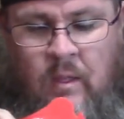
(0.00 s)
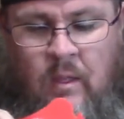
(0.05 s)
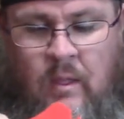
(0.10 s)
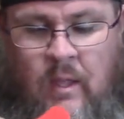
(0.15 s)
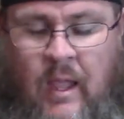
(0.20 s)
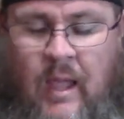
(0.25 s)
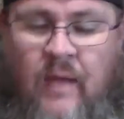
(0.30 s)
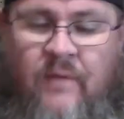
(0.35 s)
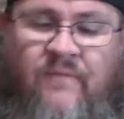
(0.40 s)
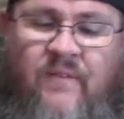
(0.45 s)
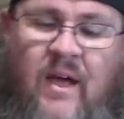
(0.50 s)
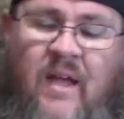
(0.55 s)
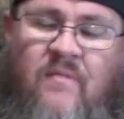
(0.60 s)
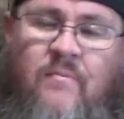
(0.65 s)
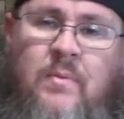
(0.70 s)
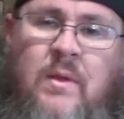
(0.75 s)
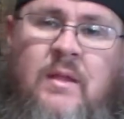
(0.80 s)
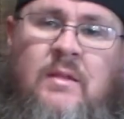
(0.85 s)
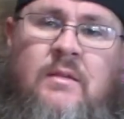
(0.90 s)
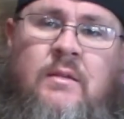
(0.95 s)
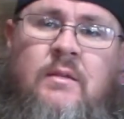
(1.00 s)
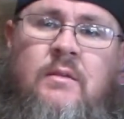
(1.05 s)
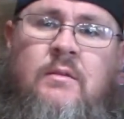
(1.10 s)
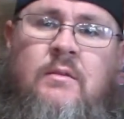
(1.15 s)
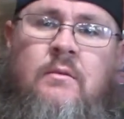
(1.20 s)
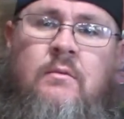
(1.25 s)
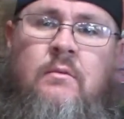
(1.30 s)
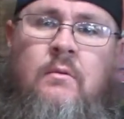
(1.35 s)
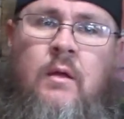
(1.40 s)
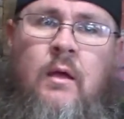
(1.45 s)
Yeah, five
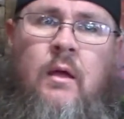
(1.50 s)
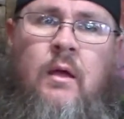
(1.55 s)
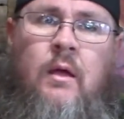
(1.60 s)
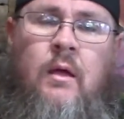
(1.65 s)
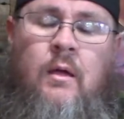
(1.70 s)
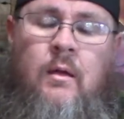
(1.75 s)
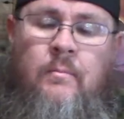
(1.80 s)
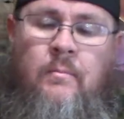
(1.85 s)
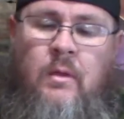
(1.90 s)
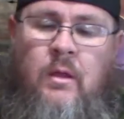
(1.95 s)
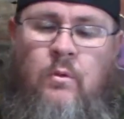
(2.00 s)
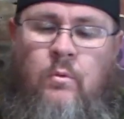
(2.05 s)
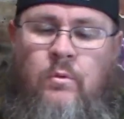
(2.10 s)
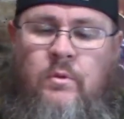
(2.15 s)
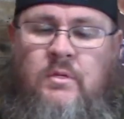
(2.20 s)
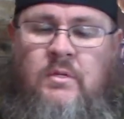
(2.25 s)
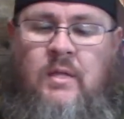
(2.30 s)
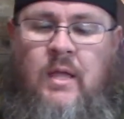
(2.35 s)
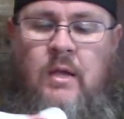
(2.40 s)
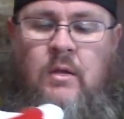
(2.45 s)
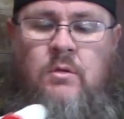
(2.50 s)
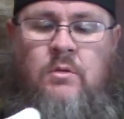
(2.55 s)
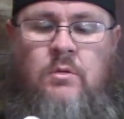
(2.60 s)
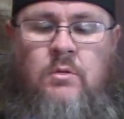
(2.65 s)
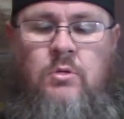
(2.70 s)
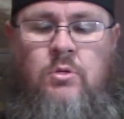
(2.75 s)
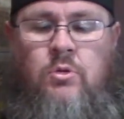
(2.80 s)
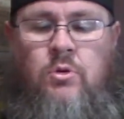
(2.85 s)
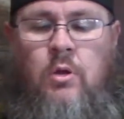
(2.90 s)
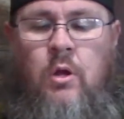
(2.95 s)
pieces. Um, it was like
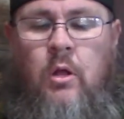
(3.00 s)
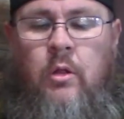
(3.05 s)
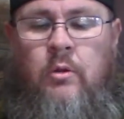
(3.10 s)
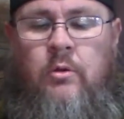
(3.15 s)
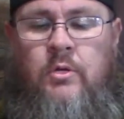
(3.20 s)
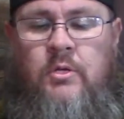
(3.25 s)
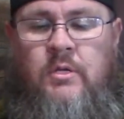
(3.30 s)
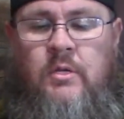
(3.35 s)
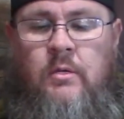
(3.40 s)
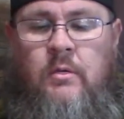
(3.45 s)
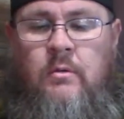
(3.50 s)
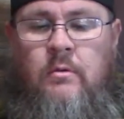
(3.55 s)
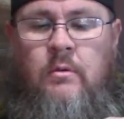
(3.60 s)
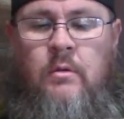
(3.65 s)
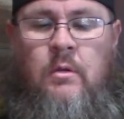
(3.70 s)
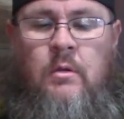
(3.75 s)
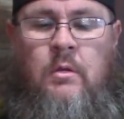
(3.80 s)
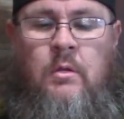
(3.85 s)
two dollars and